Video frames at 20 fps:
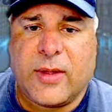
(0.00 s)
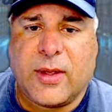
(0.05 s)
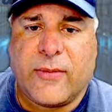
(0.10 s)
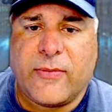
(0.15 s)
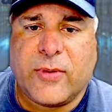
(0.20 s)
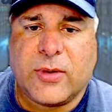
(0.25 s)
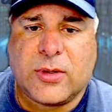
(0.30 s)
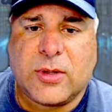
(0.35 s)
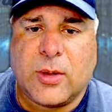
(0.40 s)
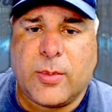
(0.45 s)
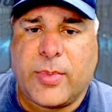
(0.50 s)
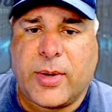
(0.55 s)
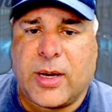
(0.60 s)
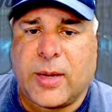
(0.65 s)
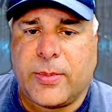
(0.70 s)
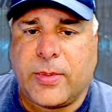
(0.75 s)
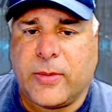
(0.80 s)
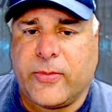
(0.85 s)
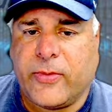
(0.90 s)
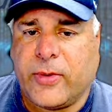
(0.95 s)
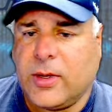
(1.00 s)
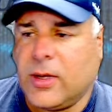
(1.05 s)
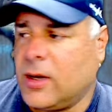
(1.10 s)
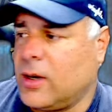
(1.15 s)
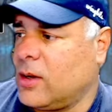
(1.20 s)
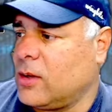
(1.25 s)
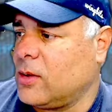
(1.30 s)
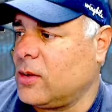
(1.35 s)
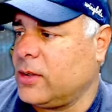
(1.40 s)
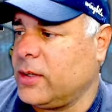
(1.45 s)
If it's going to pop up for
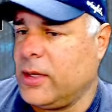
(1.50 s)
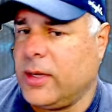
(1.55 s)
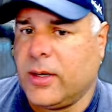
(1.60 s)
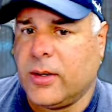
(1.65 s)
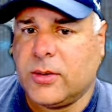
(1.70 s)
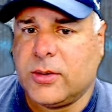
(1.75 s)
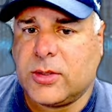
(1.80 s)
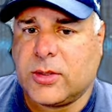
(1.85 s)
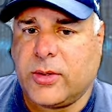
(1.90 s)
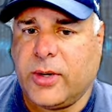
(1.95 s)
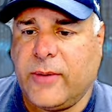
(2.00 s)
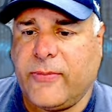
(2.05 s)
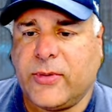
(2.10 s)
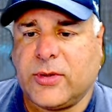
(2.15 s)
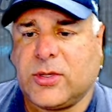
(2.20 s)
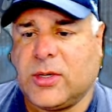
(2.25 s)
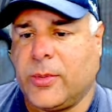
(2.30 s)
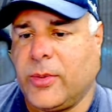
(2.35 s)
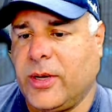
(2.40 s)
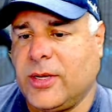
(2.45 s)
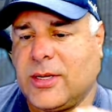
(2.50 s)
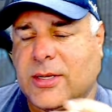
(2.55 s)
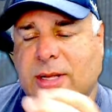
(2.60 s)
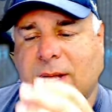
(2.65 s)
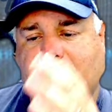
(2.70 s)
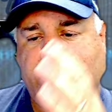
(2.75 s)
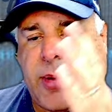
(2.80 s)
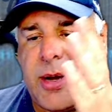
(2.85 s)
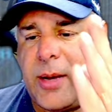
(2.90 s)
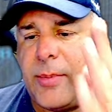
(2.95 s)
y'all on here on screen, for some reason it's
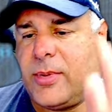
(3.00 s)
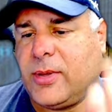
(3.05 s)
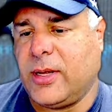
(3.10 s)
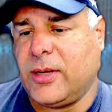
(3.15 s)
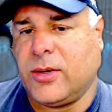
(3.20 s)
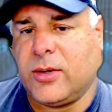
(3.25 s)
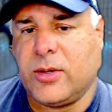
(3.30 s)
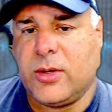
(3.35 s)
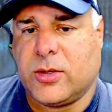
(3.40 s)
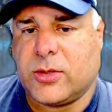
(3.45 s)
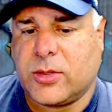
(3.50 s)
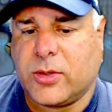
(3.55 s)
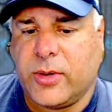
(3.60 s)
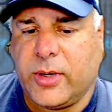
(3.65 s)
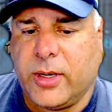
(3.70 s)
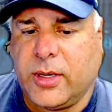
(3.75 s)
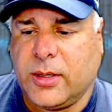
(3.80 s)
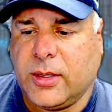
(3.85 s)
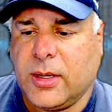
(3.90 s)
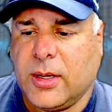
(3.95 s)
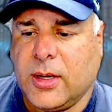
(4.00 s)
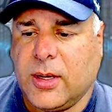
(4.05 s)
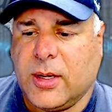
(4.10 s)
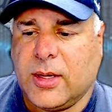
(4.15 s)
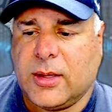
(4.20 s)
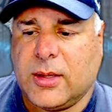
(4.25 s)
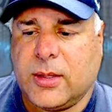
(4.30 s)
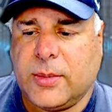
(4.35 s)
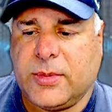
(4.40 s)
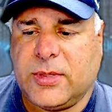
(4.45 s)
not populating on your screen.
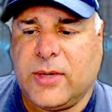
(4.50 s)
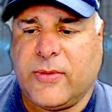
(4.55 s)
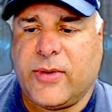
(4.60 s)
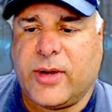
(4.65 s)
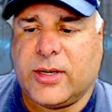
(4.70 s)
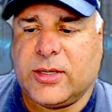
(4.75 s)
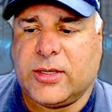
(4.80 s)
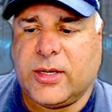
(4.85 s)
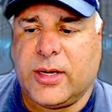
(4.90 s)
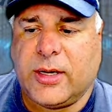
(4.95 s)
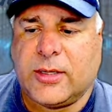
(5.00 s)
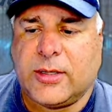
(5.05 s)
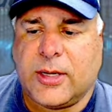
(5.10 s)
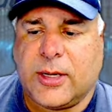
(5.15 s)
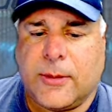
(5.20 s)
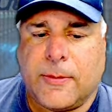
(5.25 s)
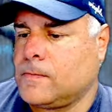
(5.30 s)
Let me see if I can change that.